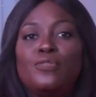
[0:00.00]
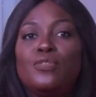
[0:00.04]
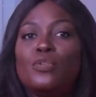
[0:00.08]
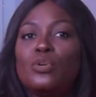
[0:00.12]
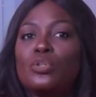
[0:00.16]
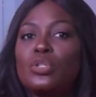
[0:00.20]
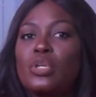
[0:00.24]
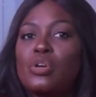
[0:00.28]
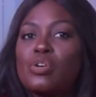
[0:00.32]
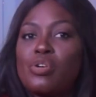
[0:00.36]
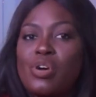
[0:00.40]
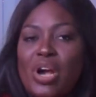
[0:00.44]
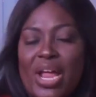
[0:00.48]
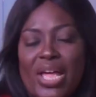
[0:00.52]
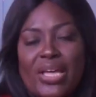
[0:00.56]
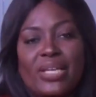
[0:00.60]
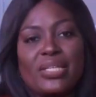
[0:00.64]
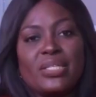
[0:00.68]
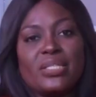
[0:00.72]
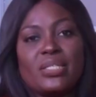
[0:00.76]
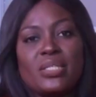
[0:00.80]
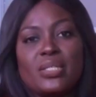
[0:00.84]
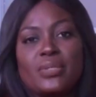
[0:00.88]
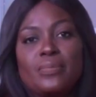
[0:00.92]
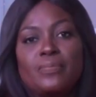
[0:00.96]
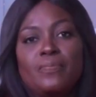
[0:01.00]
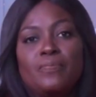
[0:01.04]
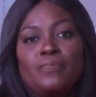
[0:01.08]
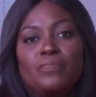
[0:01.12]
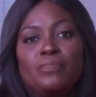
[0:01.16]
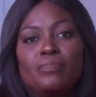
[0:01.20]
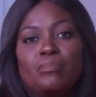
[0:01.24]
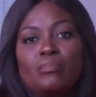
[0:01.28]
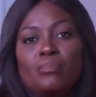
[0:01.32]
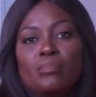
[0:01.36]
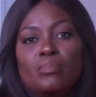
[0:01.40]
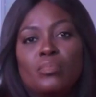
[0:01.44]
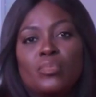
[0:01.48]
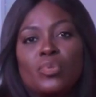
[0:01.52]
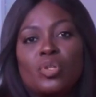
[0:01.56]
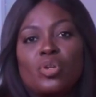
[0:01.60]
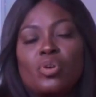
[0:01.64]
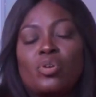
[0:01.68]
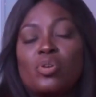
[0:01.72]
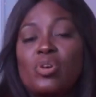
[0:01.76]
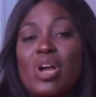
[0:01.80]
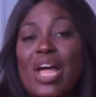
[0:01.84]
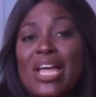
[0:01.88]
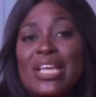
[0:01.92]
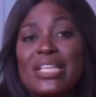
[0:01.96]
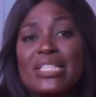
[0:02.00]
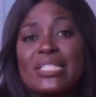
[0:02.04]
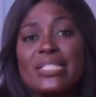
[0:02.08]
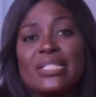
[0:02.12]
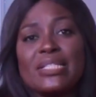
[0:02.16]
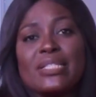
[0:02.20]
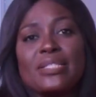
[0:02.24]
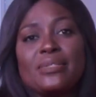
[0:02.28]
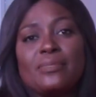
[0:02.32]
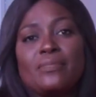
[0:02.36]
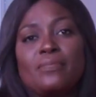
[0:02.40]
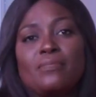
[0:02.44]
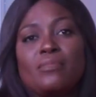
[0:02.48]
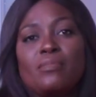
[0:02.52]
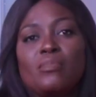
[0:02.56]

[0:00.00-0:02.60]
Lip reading: for Christ. Christ